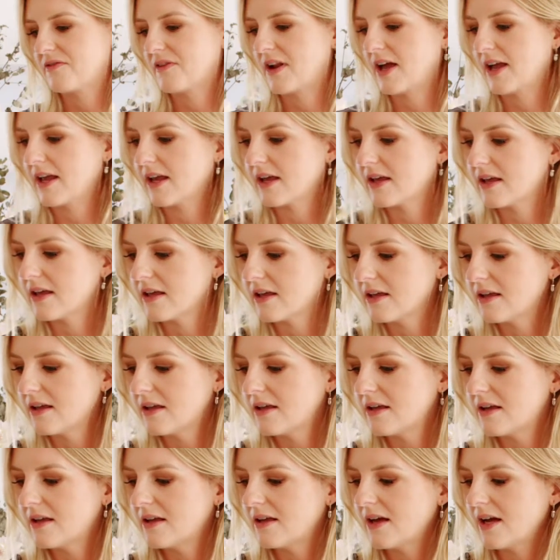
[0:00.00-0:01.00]
like,
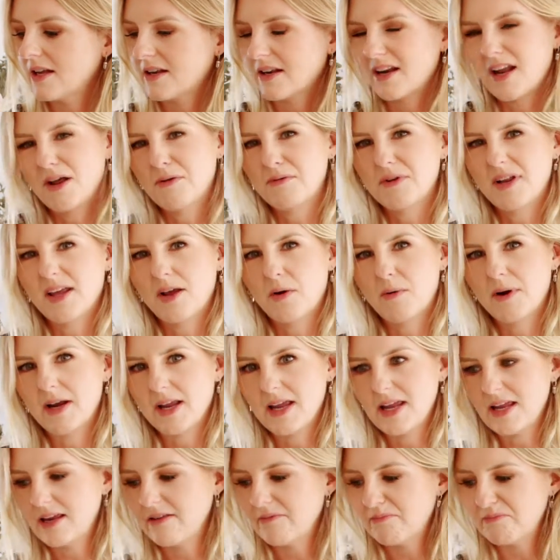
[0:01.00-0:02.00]
I don't know,
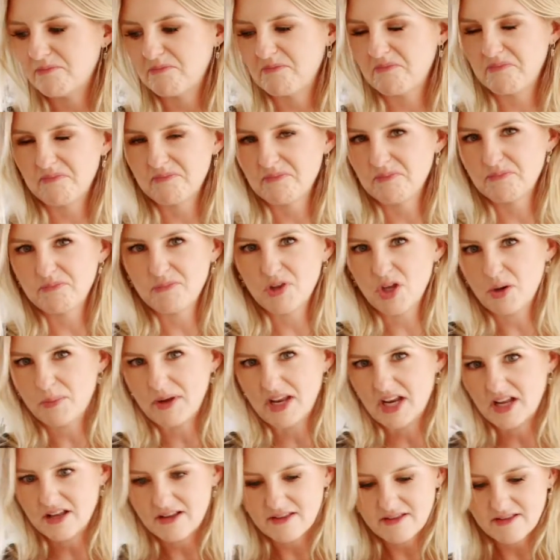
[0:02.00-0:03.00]
liquidy
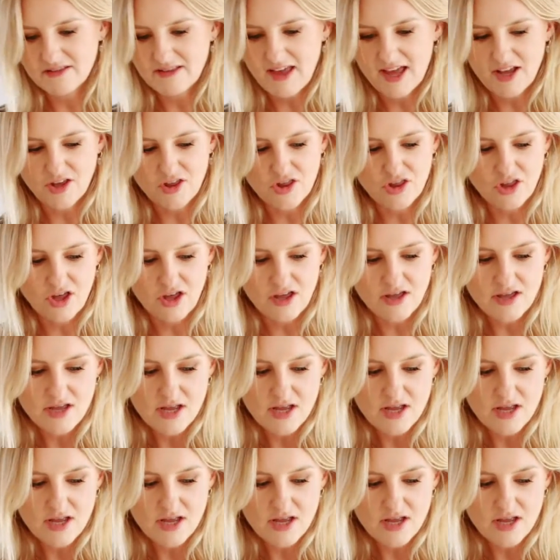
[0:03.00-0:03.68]
yumminess, texture.